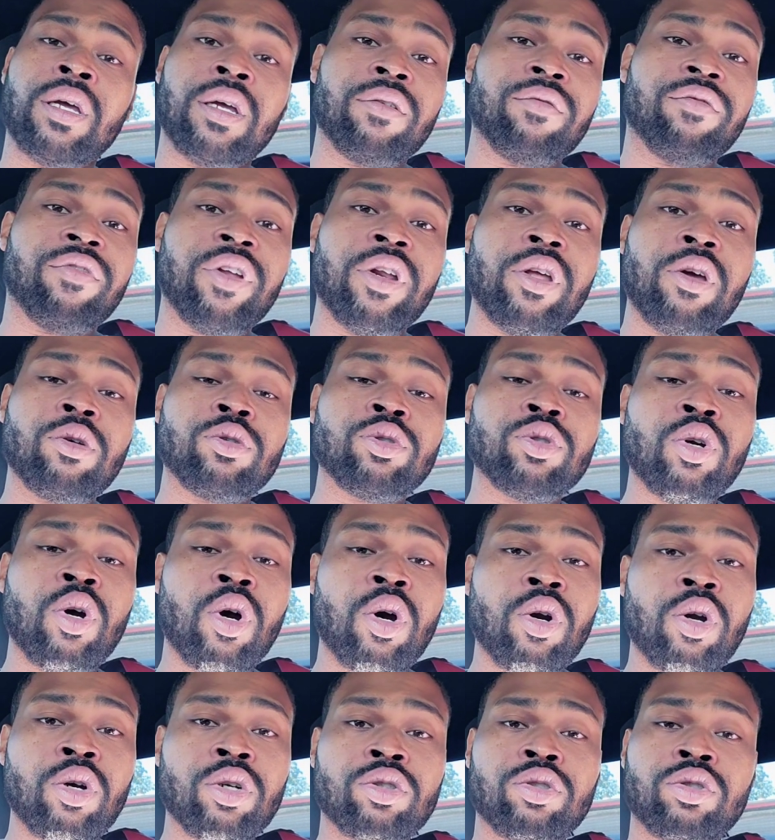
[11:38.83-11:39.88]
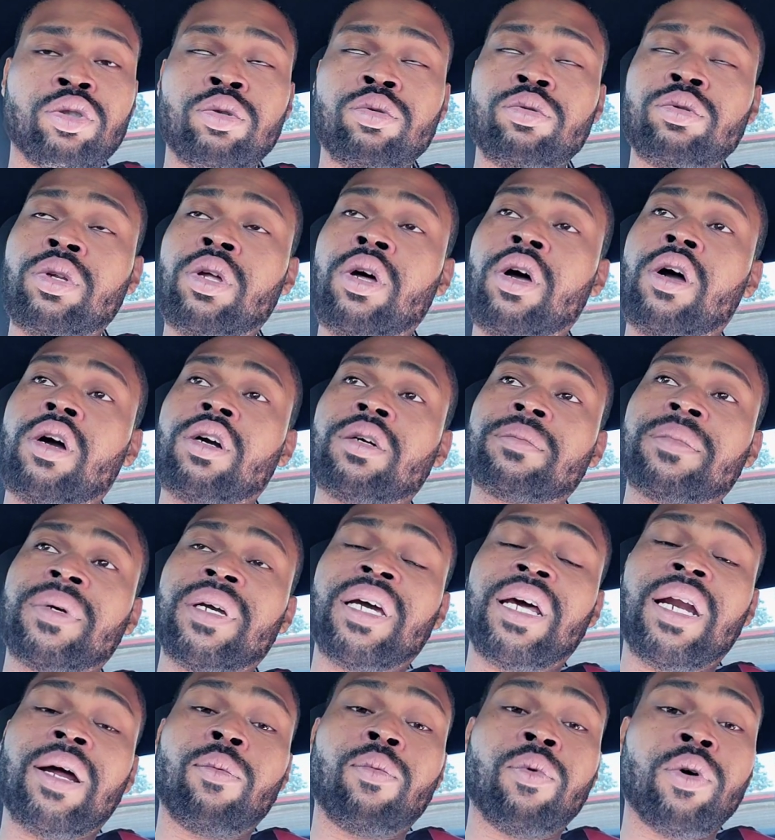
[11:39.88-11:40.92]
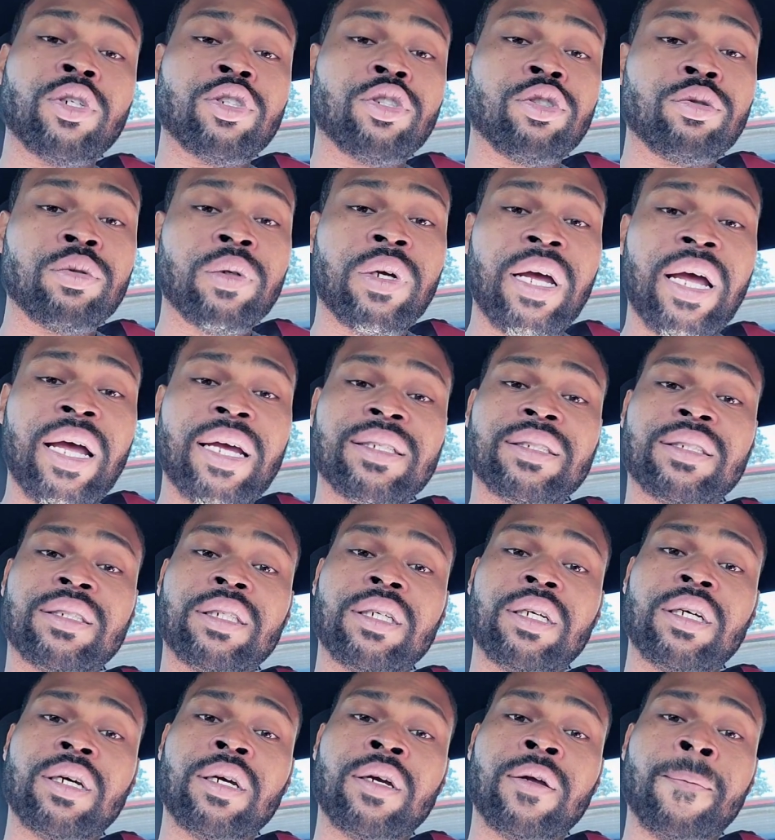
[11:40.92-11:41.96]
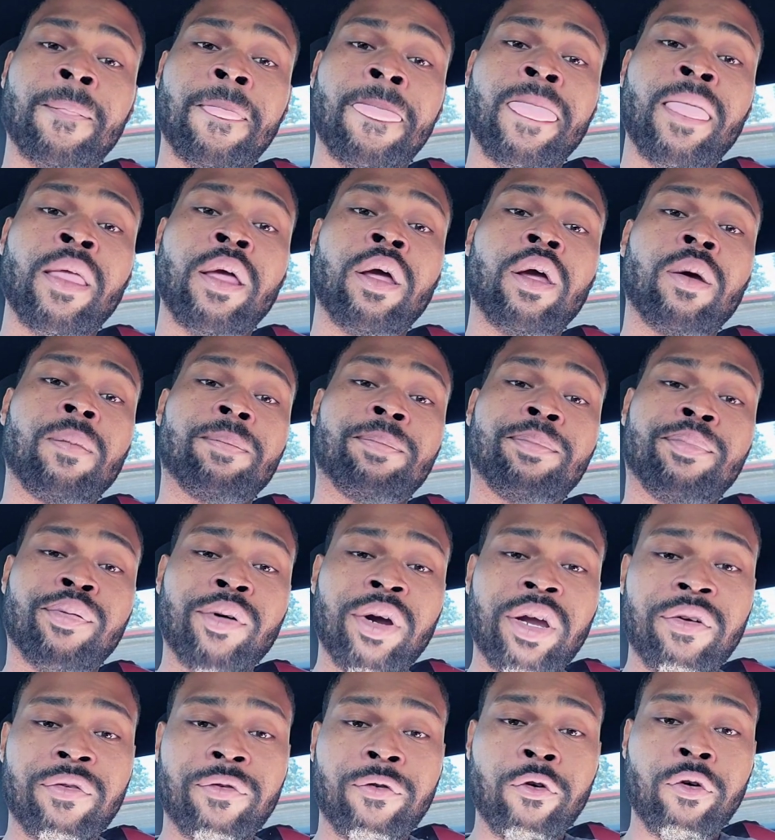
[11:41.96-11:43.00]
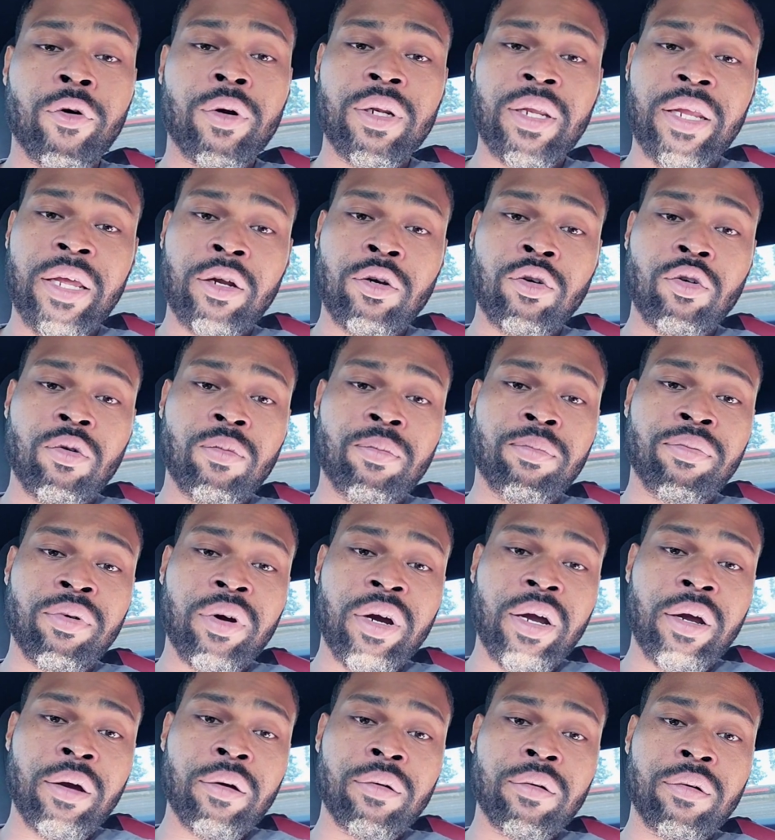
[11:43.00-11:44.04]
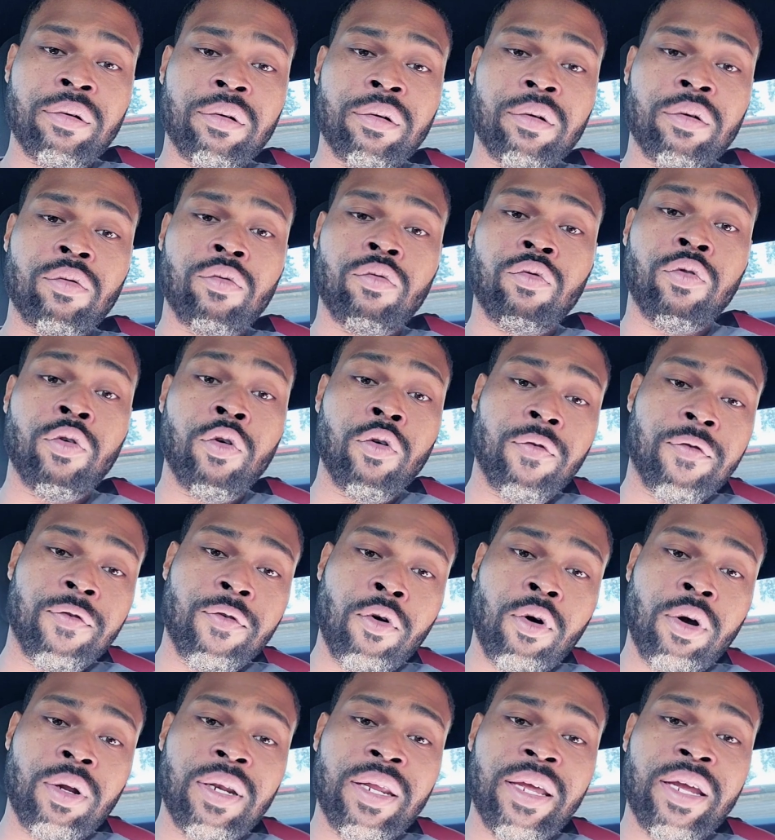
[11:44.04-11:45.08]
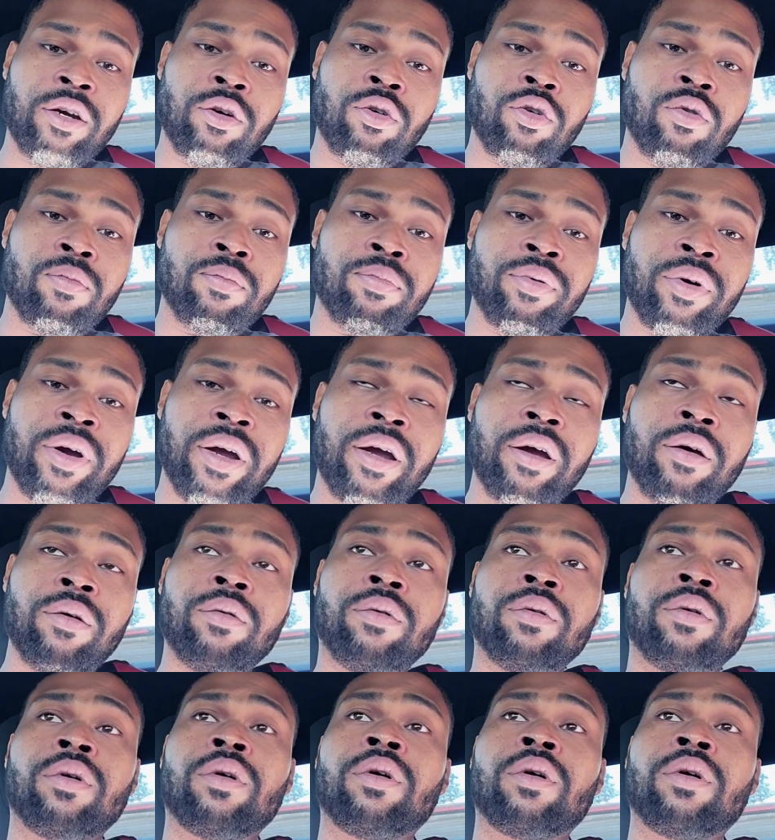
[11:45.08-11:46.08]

video's gone on too long, man. I want you guys to pray for Orlando Brown, root for Orlando Brown,